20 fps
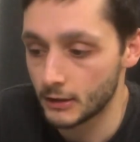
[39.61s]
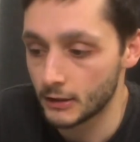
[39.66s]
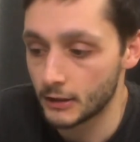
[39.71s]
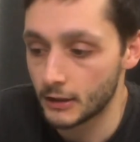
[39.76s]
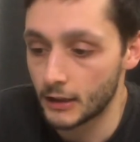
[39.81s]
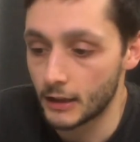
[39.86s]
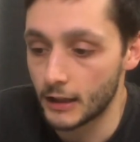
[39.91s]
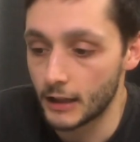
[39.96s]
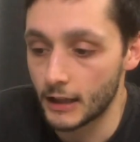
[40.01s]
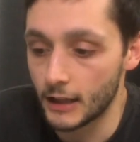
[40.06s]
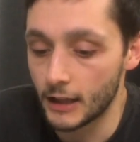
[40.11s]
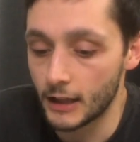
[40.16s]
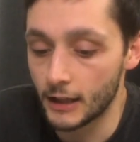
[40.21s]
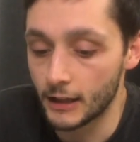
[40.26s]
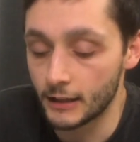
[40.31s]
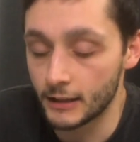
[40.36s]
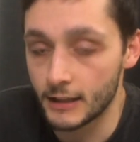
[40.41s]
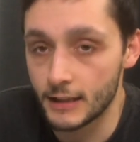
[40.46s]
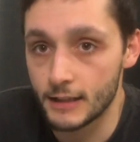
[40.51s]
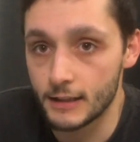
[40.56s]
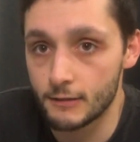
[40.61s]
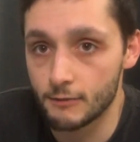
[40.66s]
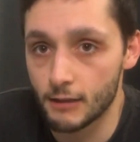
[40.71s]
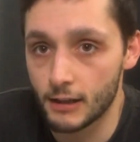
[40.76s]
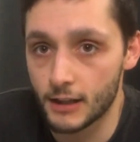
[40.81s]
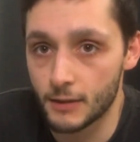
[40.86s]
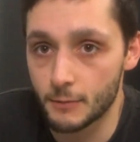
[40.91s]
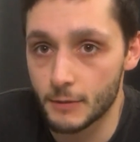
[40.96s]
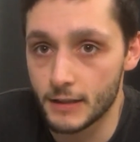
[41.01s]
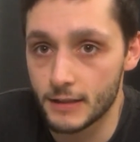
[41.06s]
Uh, and he
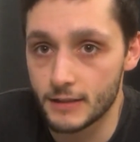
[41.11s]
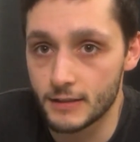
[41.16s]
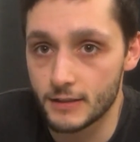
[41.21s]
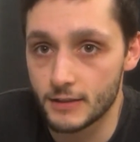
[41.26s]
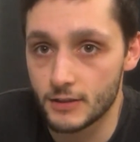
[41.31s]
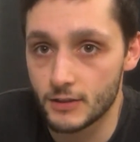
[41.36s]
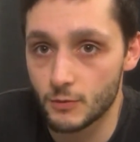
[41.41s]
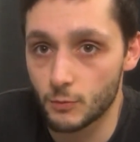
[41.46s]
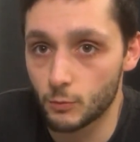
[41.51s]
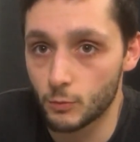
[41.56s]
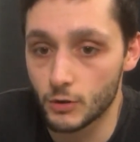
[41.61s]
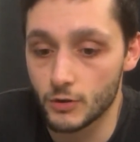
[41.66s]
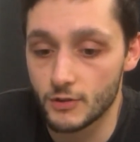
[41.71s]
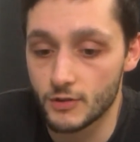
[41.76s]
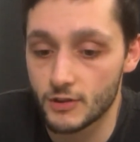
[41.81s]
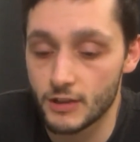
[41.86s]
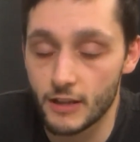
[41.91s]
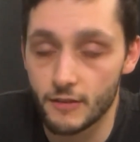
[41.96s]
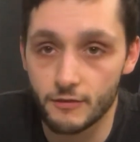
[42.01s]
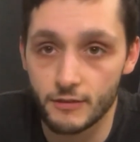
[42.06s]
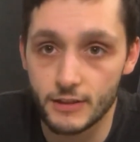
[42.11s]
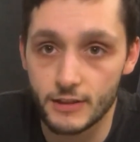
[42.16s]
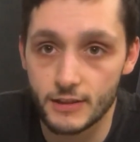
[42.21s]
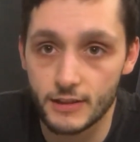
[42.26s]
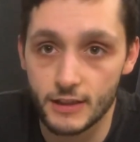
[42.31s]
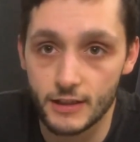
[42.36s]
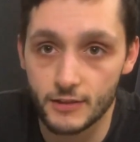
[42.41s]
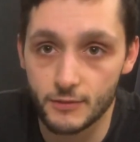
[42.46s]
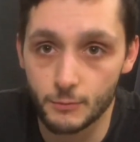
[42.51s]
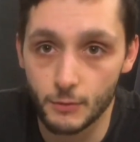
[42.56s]
recommends once every
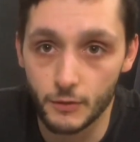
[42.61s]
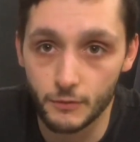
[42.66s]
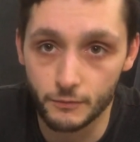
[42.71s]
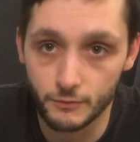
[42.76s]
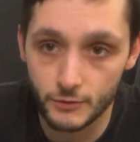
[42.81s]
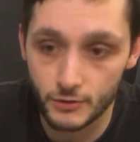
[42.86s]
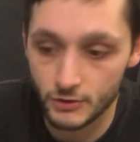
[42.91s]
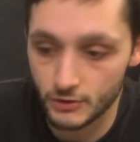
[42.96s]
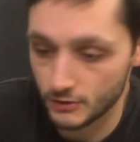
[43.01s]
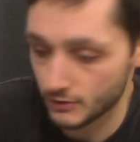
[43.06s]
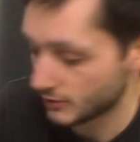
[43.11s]
six months.